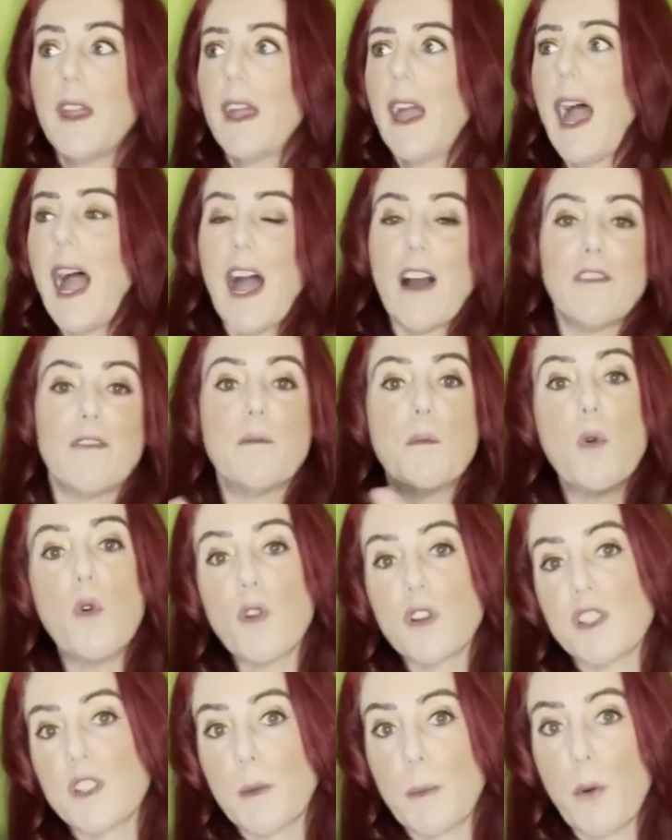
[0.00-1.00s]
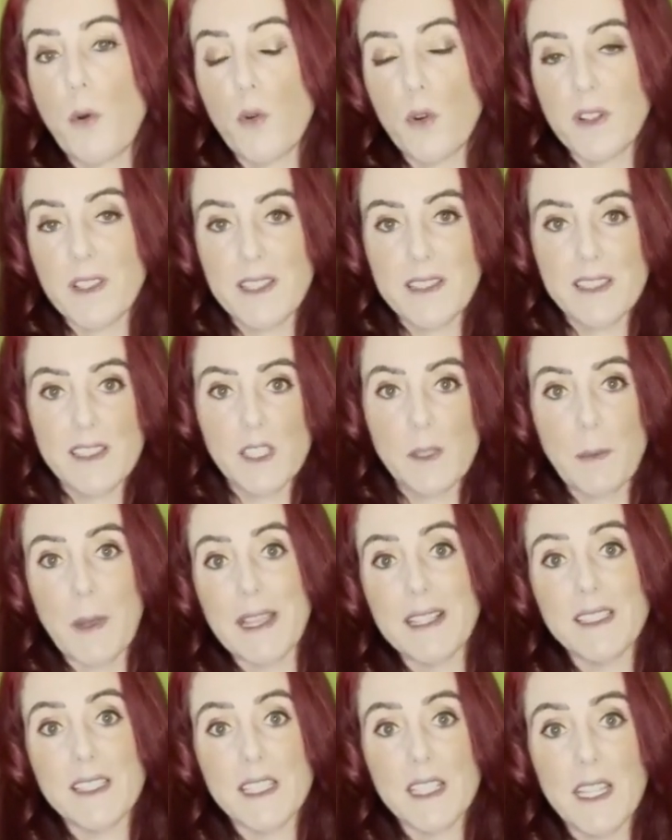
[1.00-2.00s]
have more support in the
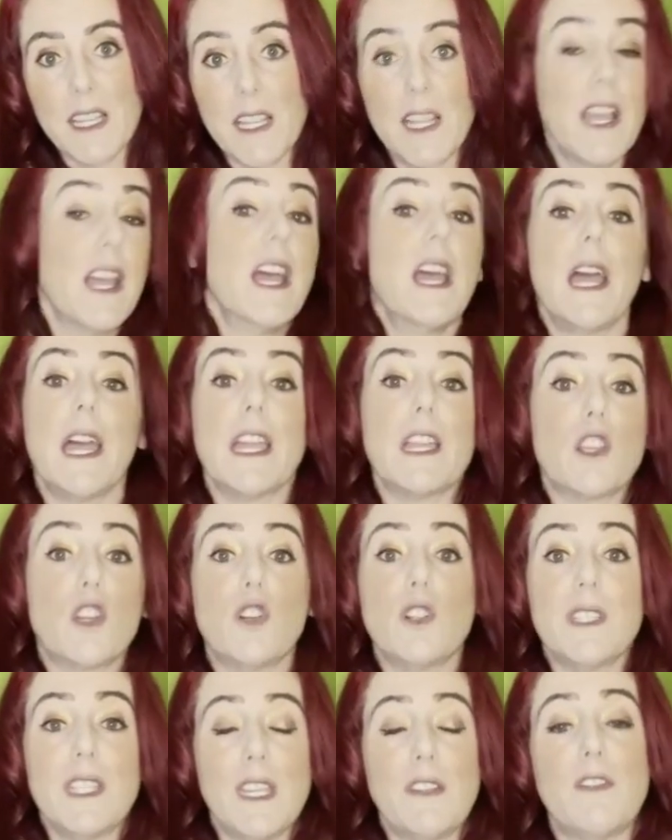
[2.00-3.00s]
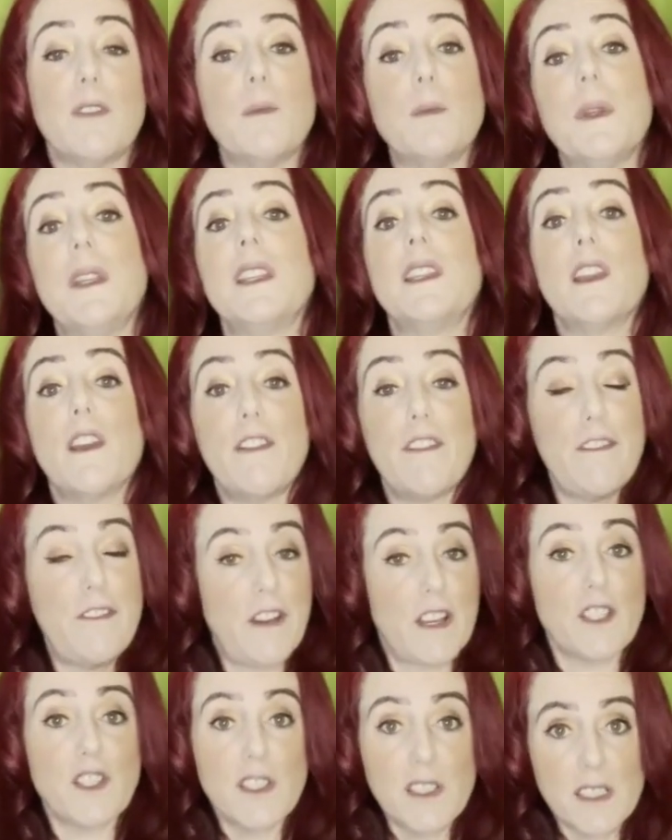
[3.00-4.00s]
dispensary. It could even be the
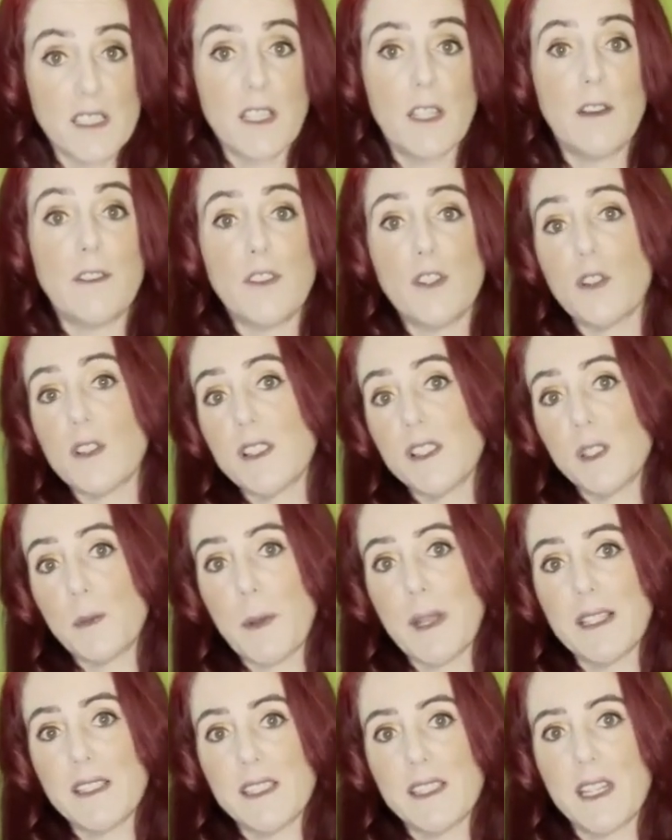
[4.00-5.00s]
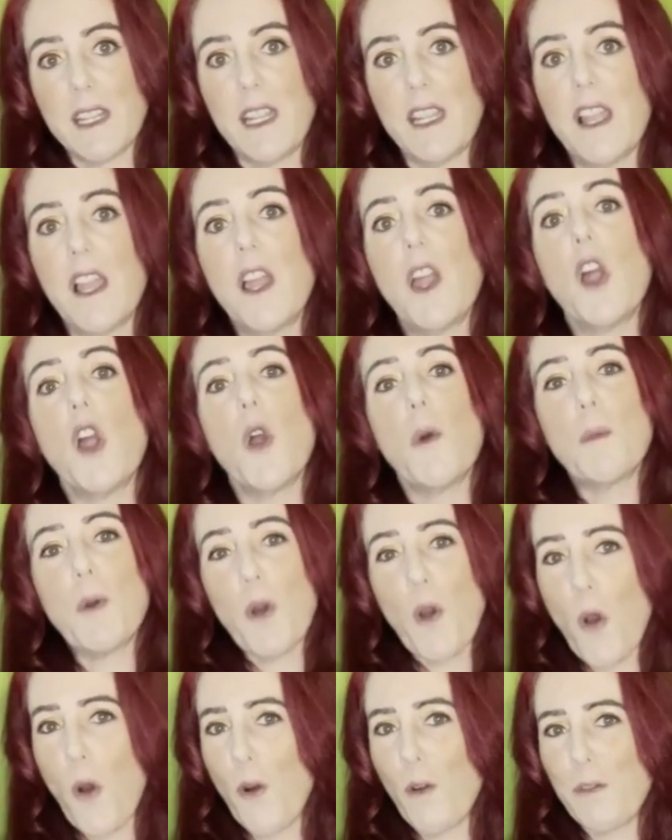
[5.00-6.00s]
efficiency of your dispensary. But
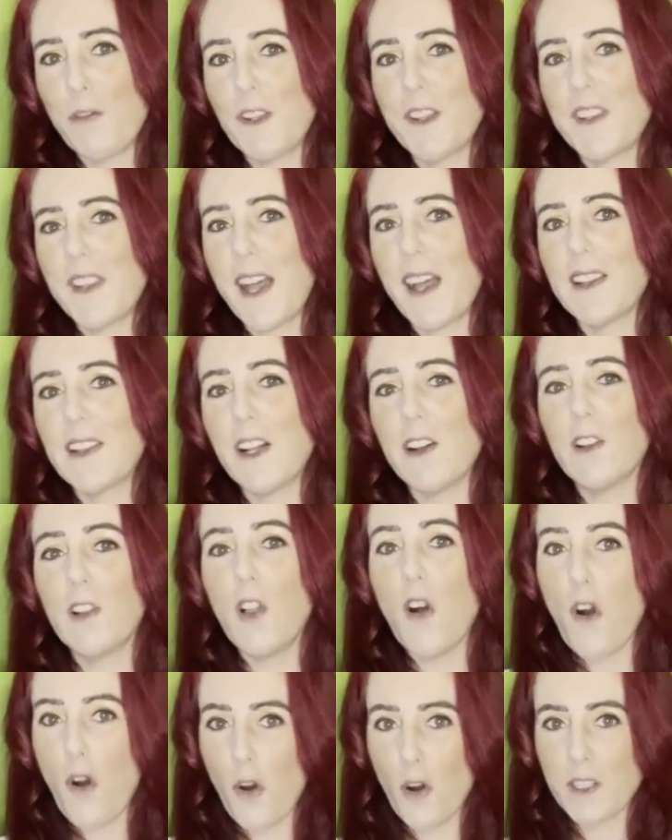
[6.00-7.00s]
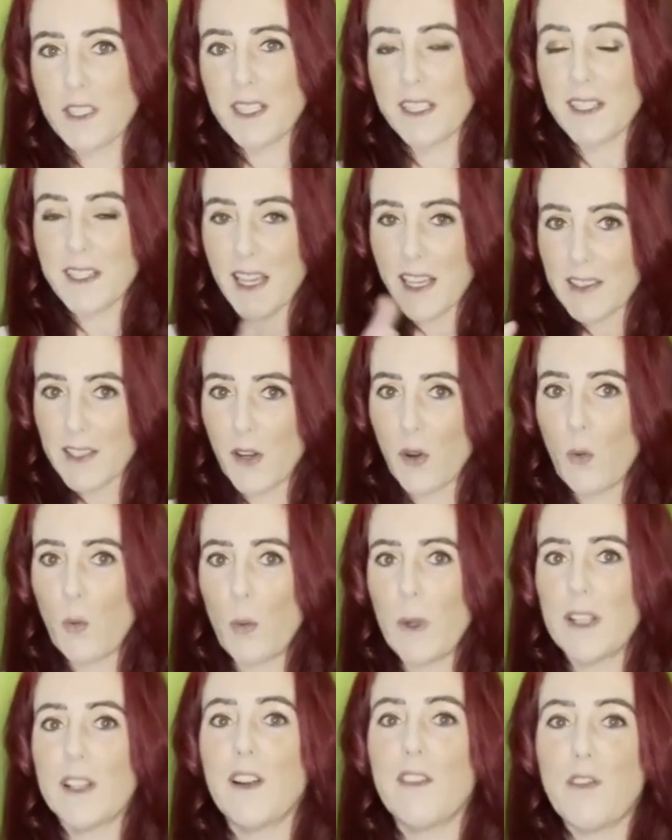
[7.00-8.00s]
hopefully that little audit, that little
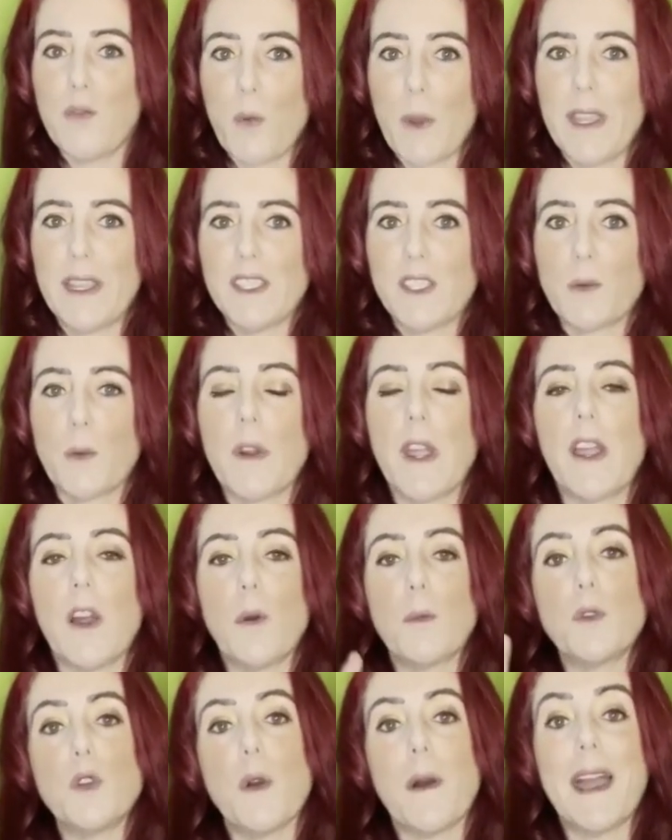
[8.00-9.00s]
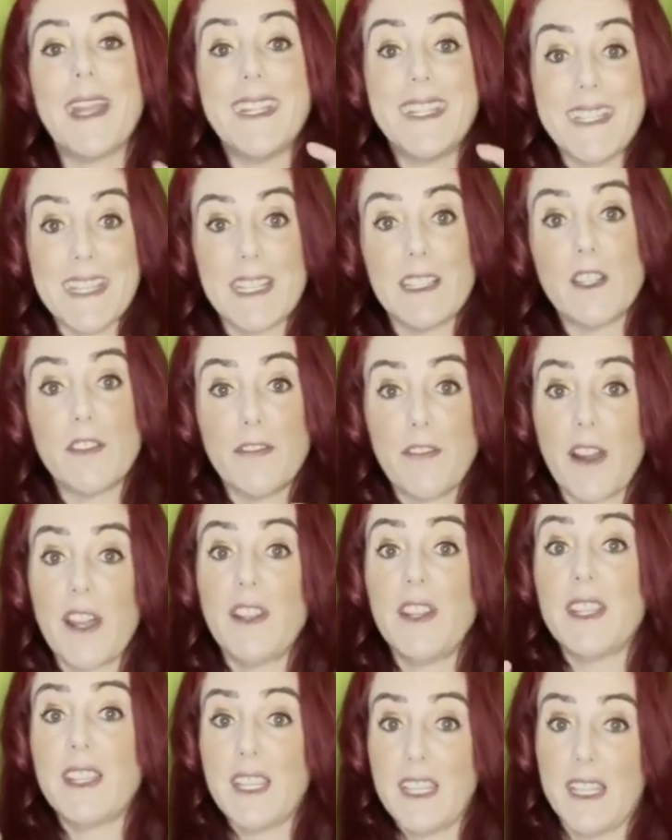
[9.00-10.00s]
wheel of waste will help you identify
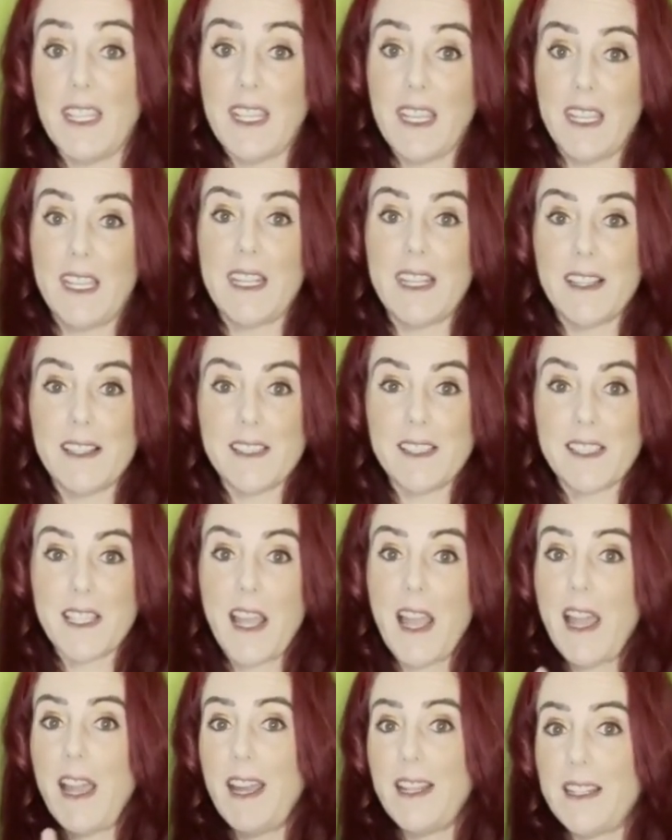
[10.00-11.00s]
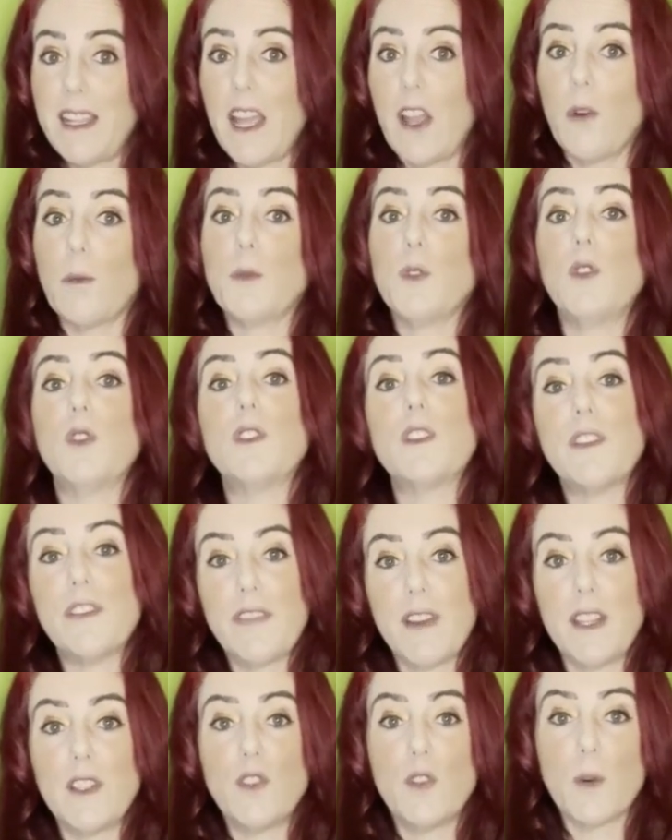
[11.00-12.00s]
the key areas and help you
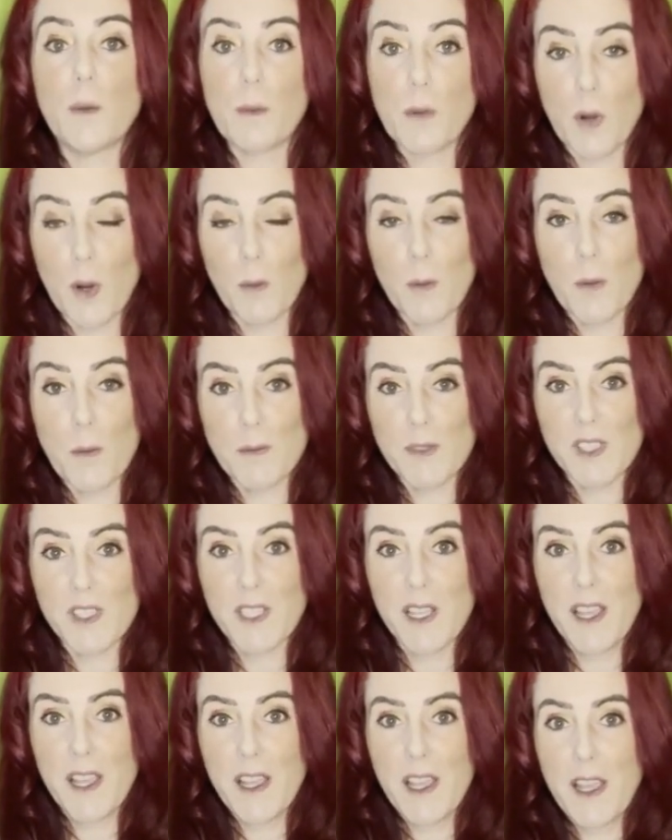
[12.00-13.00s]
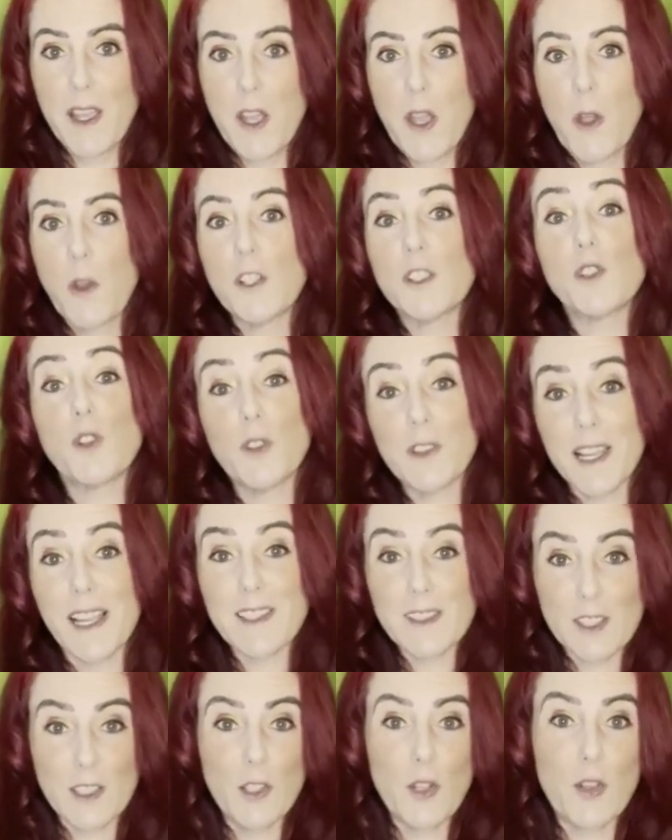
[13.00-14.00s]
define your problems. So
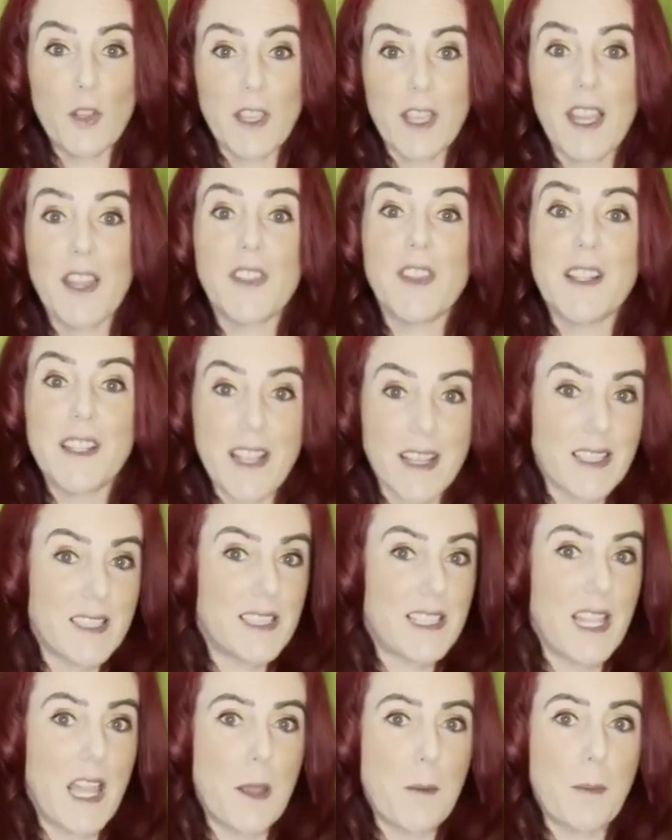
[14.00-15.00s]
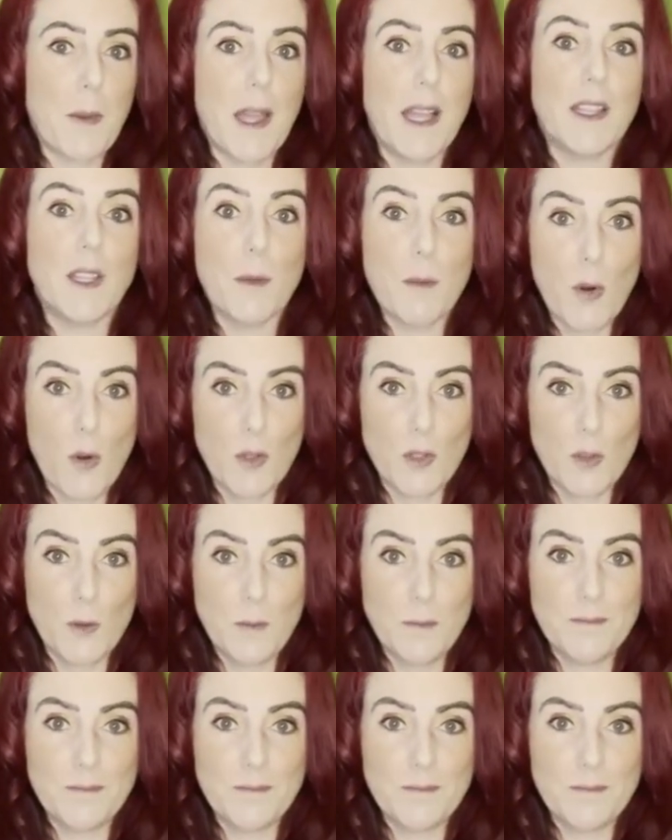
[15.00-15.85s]
let's look at the next step in the model.